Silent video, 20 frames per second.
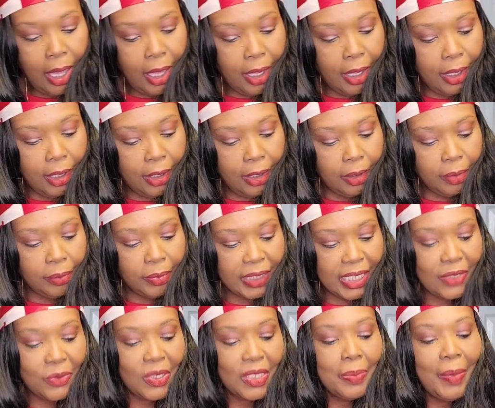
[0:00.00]
Um,
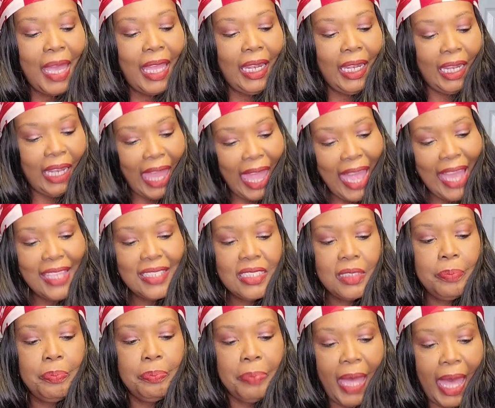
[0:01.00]
this was my
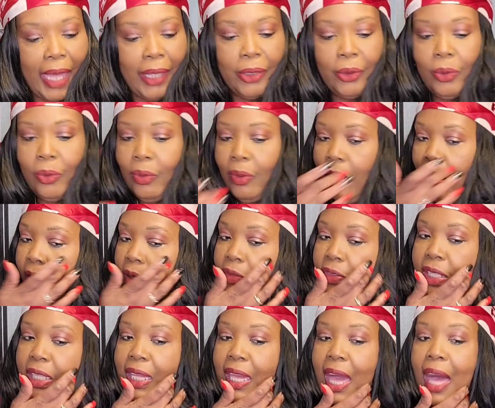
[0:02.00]
last bottle
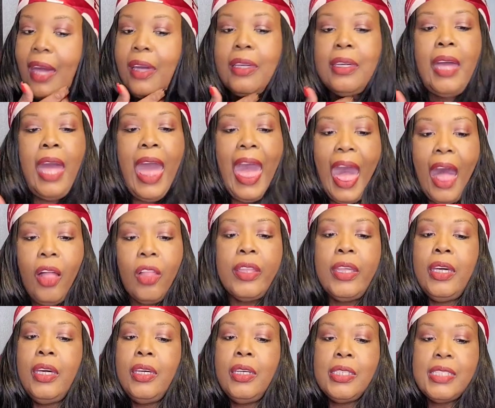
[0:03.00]
of the Al
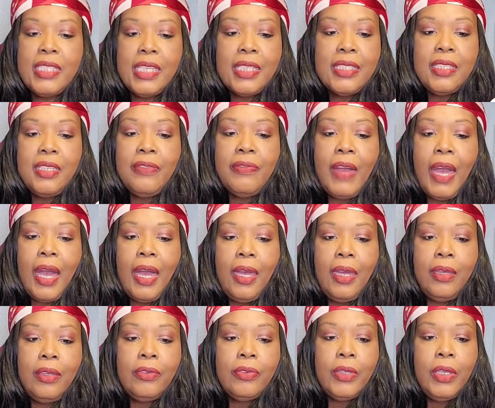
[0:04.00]
Alka
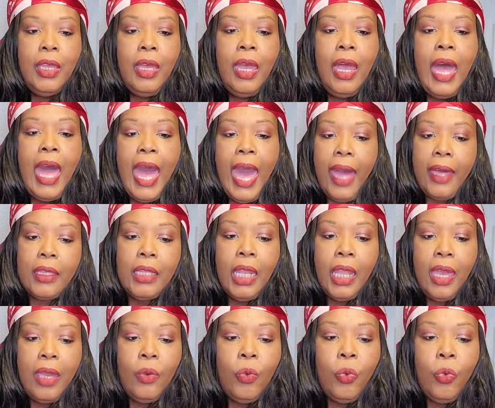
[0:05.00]
65
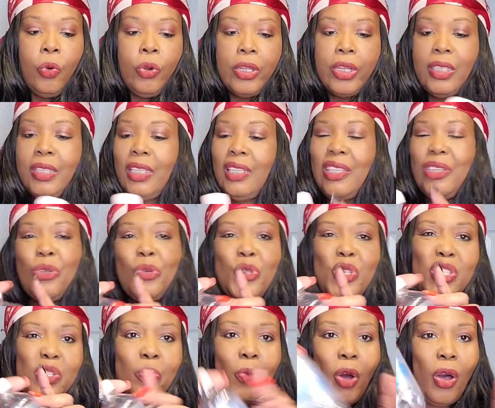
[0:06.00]
alkaline water, the little
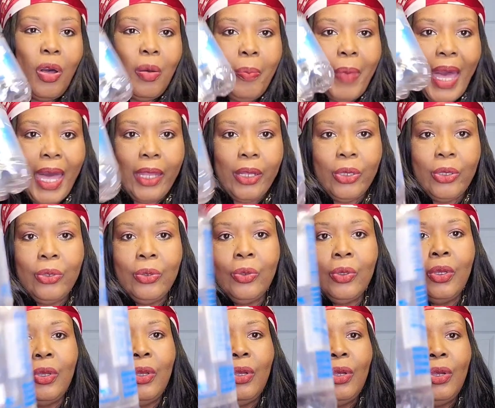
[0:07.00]
small bottle.
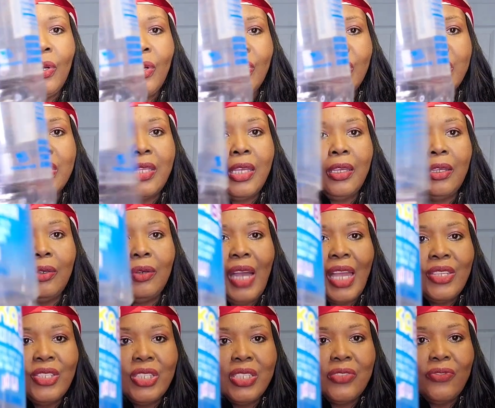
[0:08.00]
So
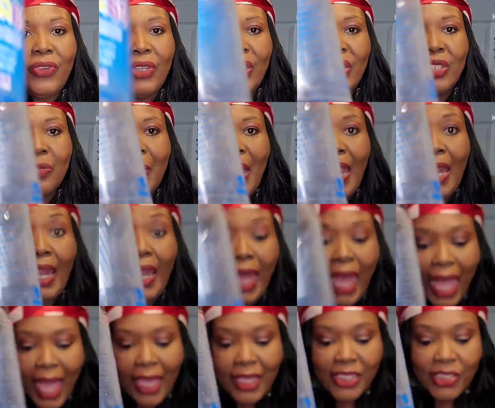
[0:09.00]
I just finished my
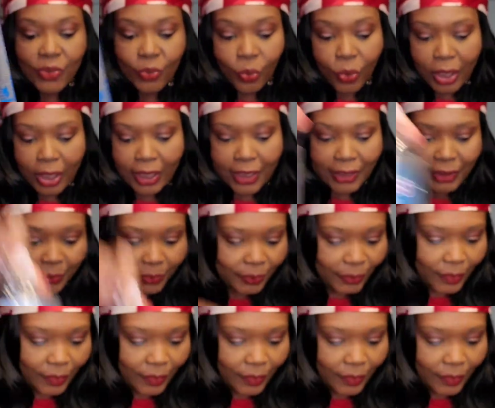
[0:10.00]
last one.